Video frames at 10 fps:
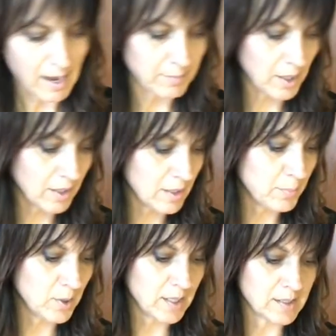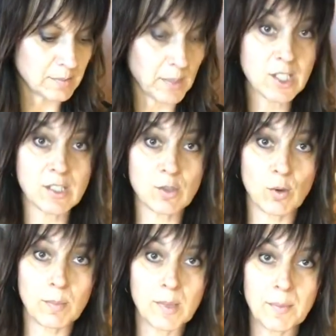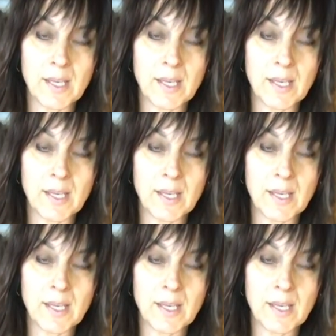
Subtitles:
I'm not gonna put as much as normal